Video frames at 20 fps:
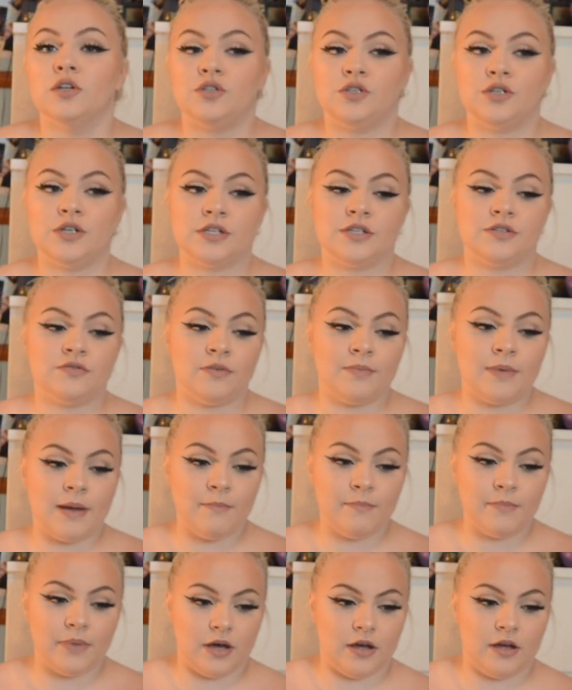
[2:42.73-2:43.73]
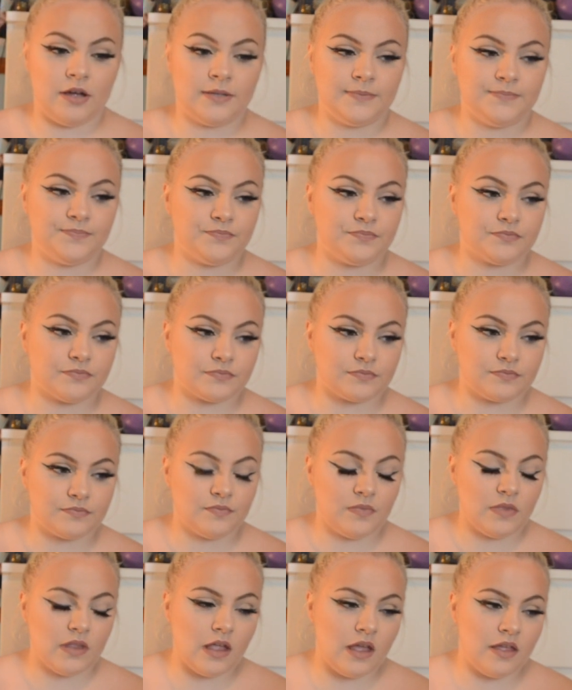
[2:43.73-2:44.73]
Just remember
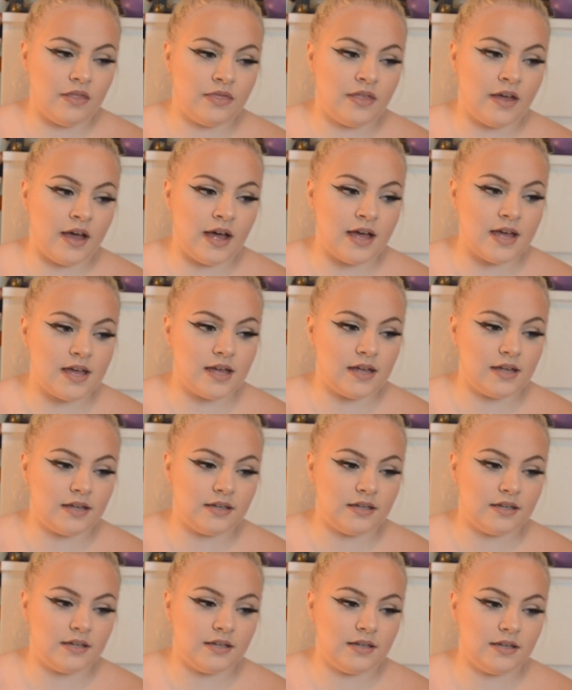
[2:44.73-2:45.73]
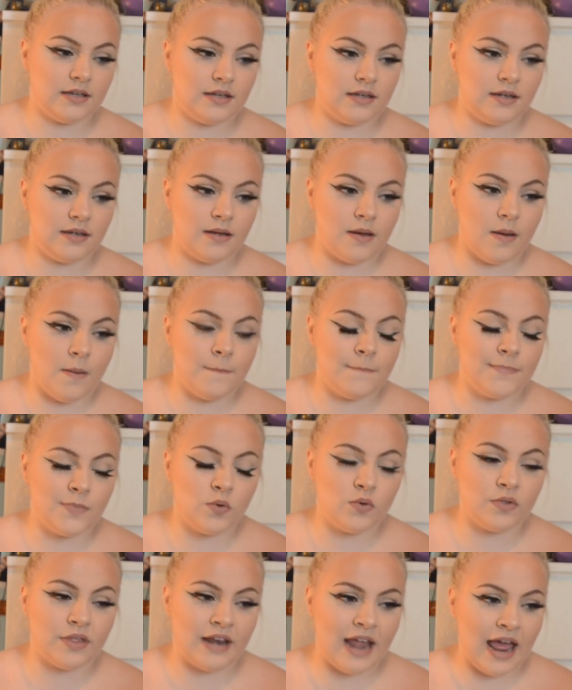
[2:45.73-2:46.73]
that
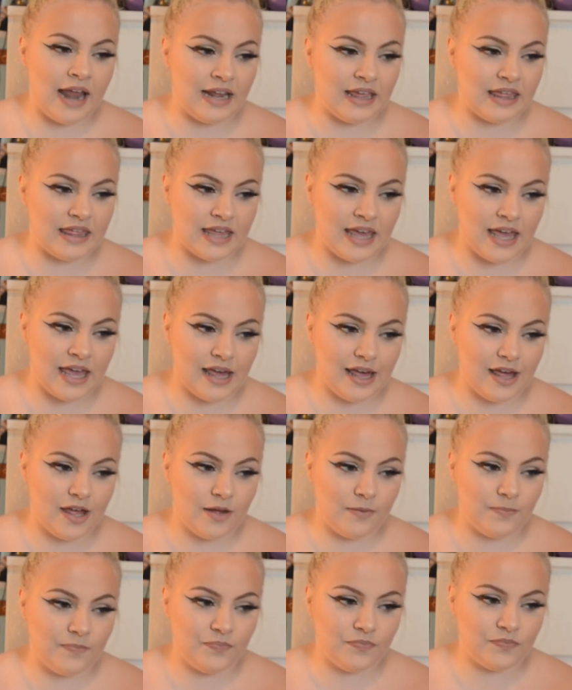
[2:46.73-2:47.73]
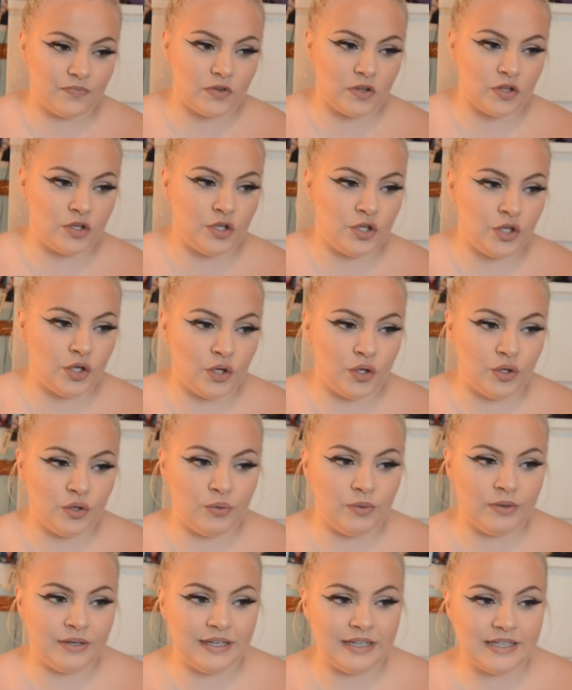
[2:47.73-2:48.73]
more than anything,
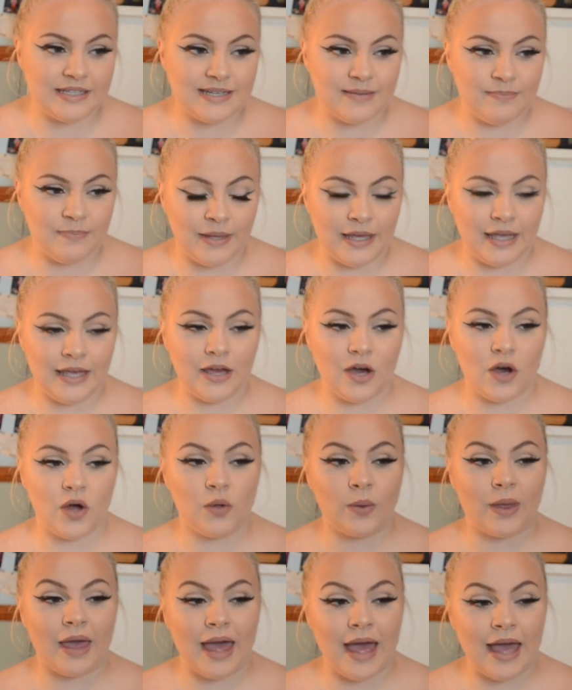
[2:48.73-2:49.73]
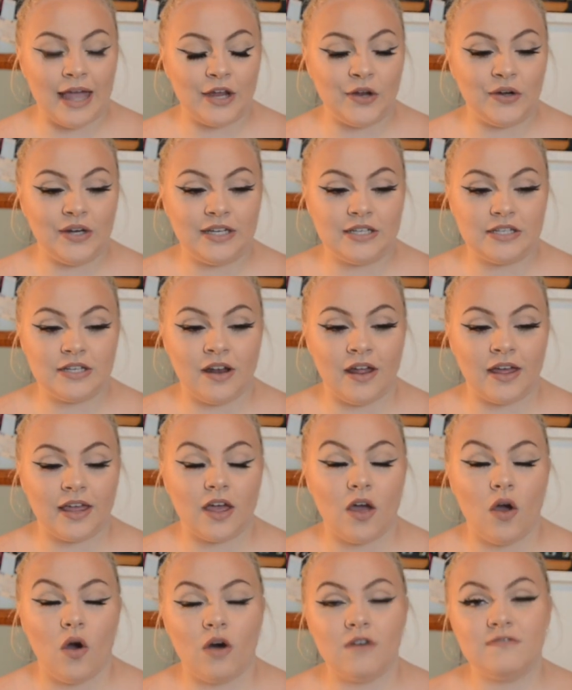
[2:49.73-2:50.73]
you need to be okay. You need to,
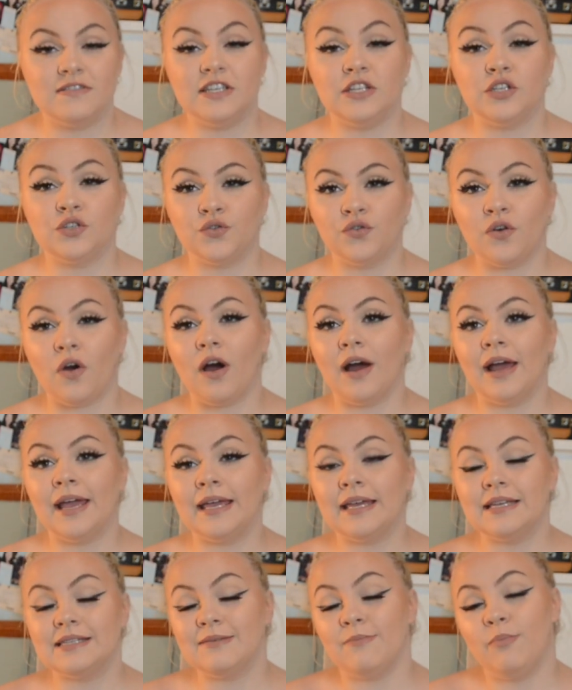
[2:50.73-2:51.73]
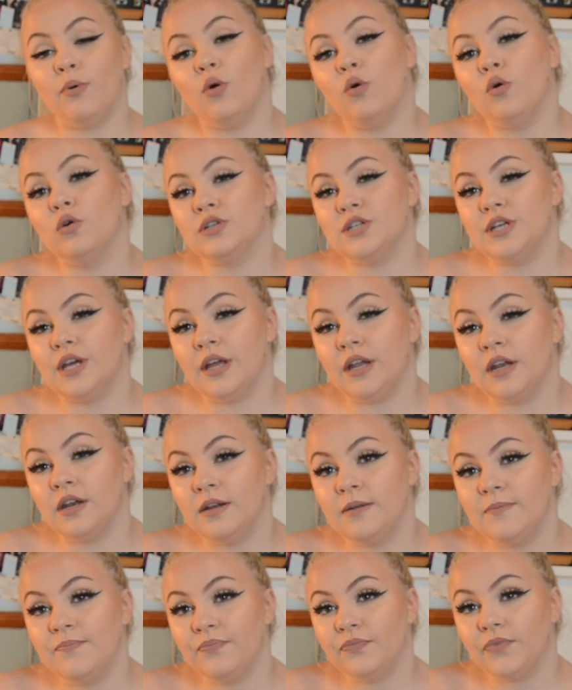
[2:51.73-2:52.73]
like, obviously trying is
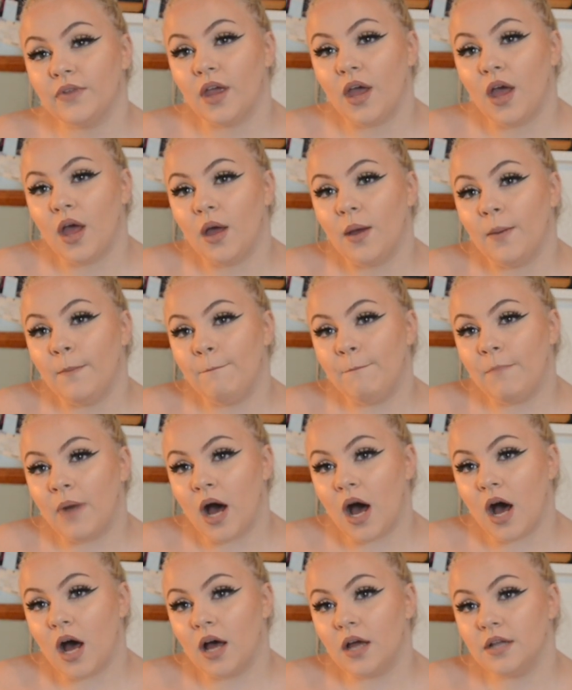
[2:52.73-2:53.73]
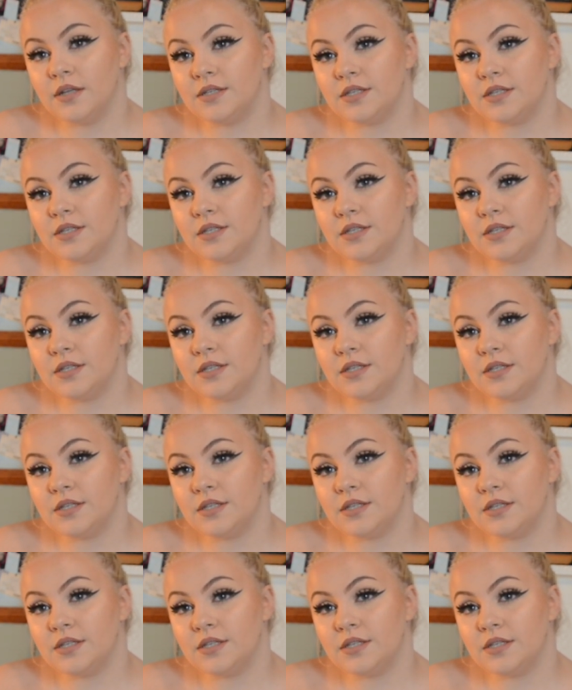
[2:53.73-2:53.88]
important, but